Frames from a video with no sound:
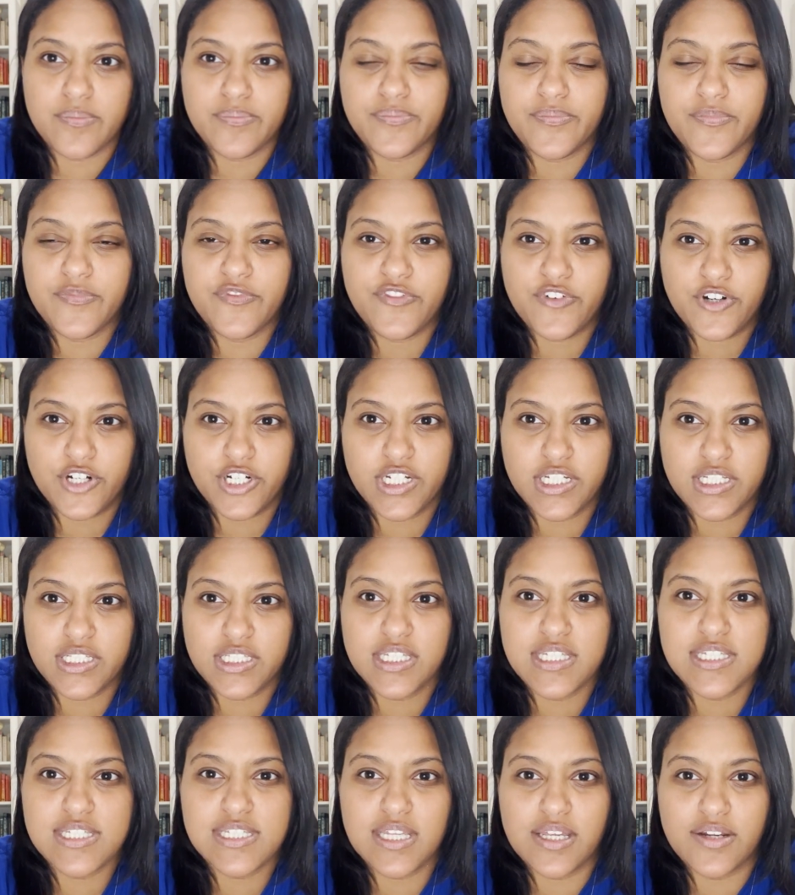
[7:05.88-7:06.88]

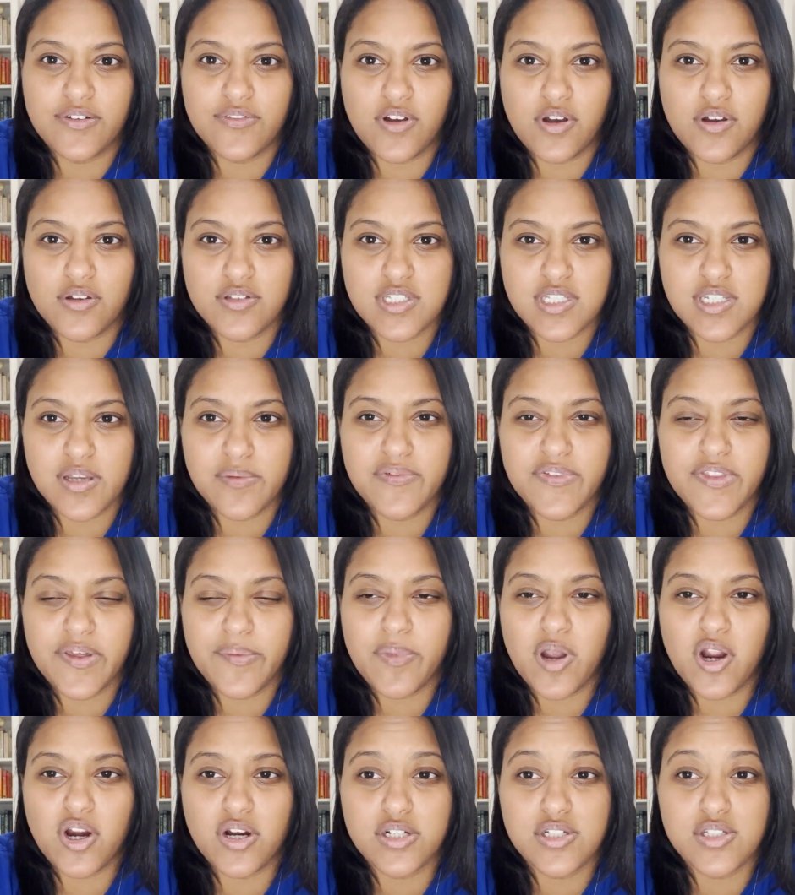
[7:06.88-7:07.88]
vertically instead of some of
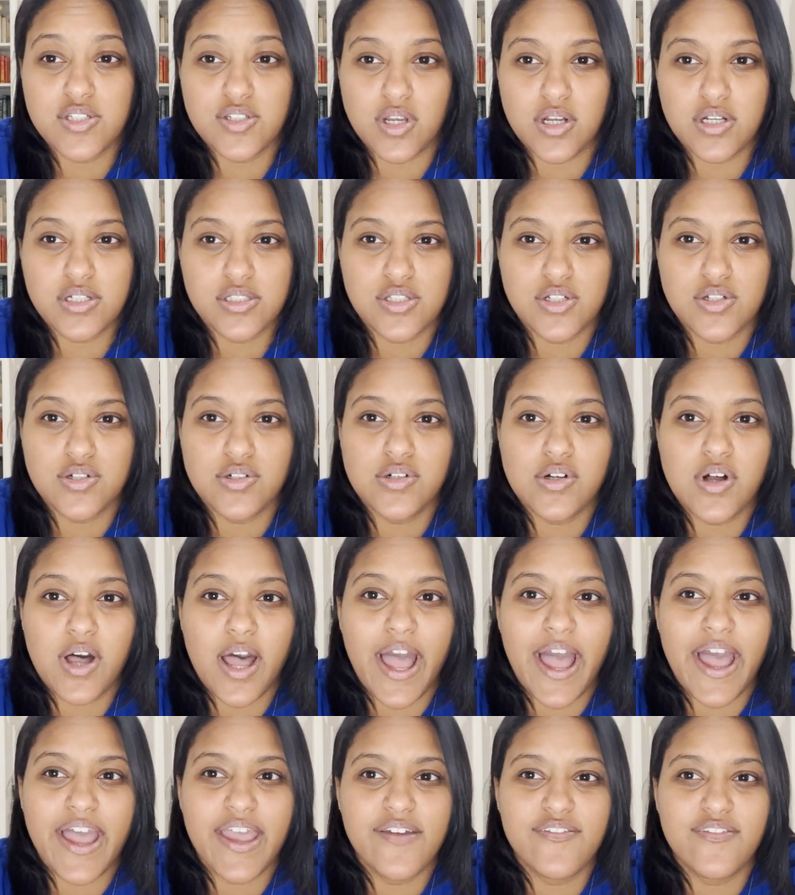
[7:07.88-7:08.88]
them horizontal,
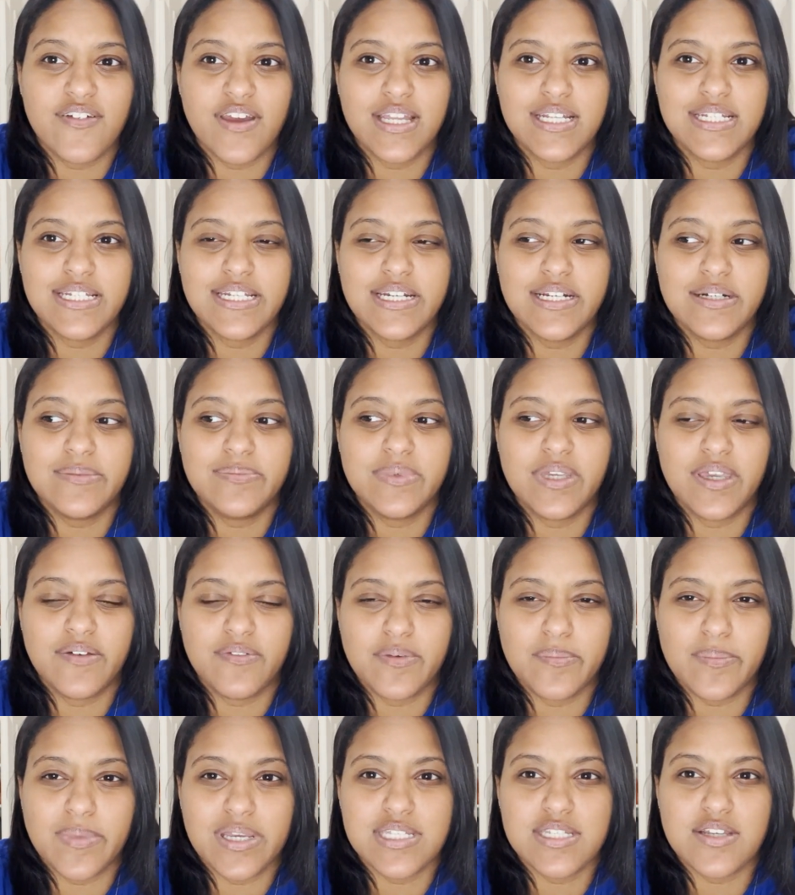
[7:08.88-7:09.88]
I've ended up
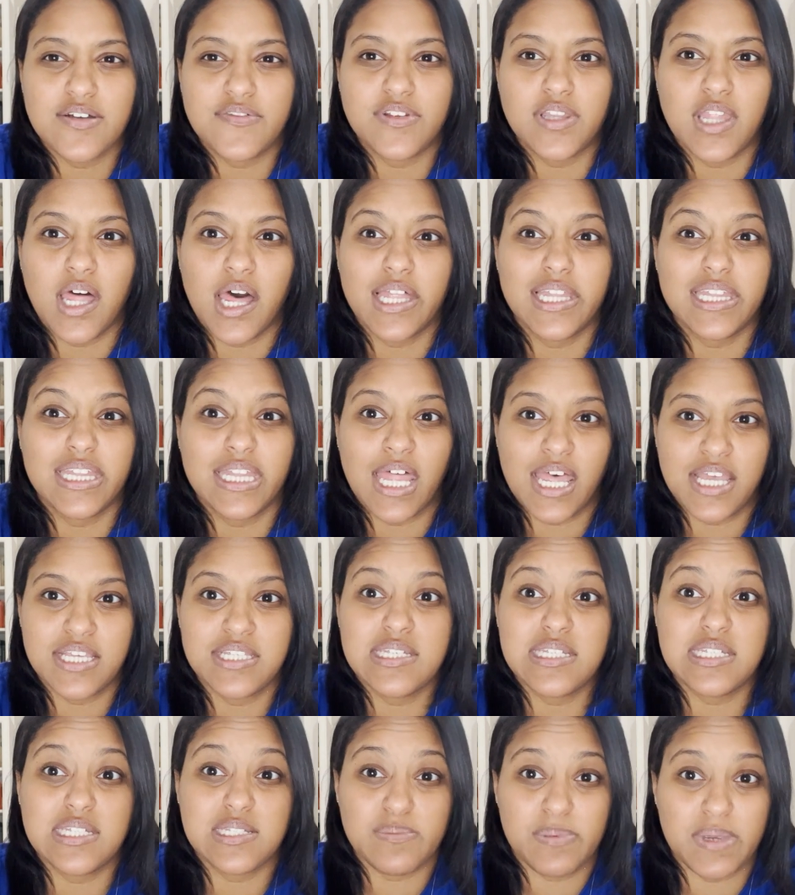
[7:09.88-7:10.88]
giving myself a lot
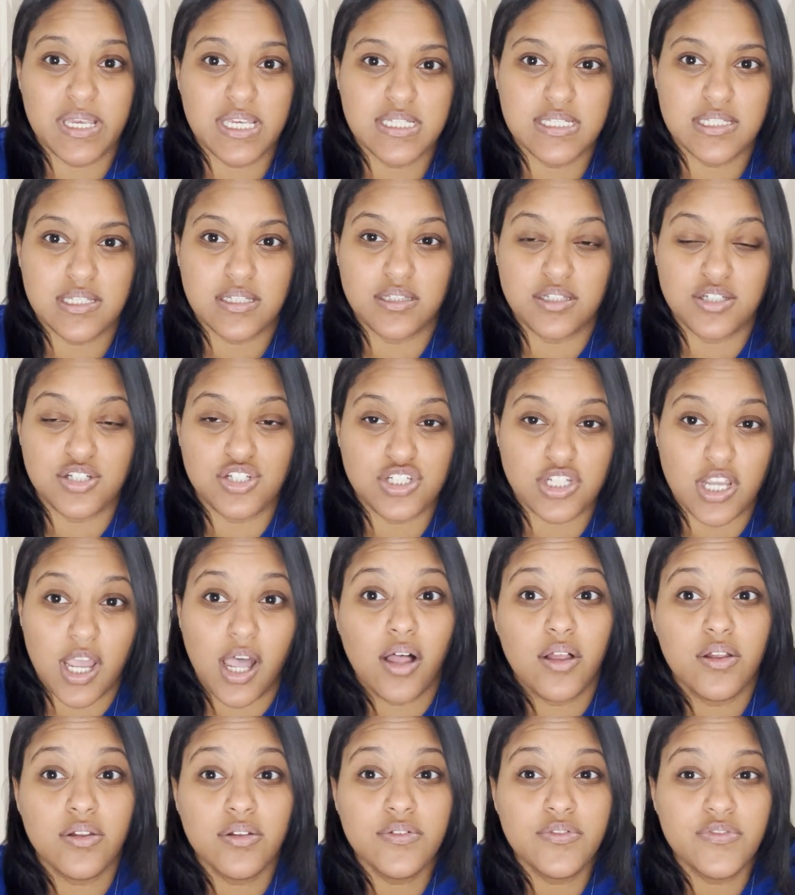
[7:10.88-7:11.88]
less space on the
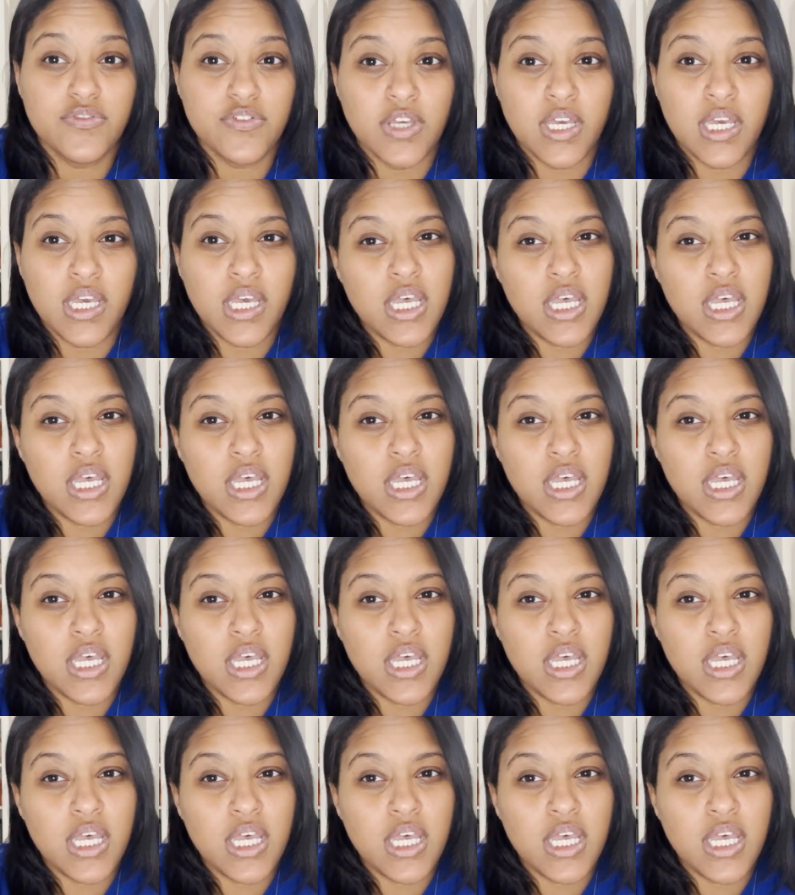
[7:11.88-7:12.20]
shelf.